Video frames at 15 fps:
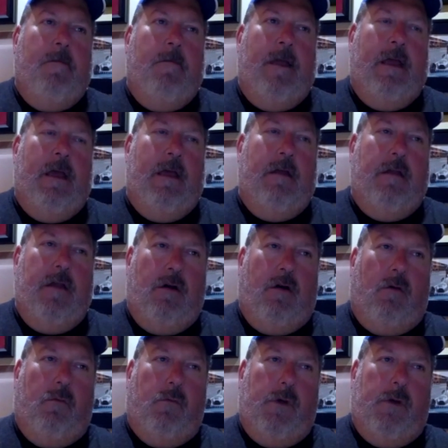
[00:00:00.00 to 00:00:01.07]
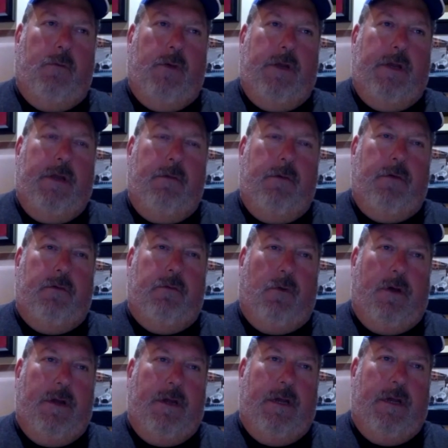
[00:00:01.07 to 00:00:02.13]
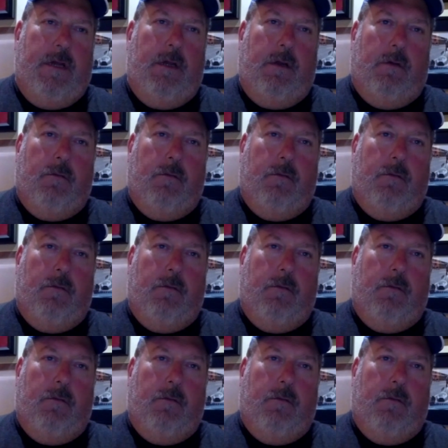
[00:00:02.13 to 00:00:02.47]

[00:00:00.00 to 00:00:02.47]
And when he was running,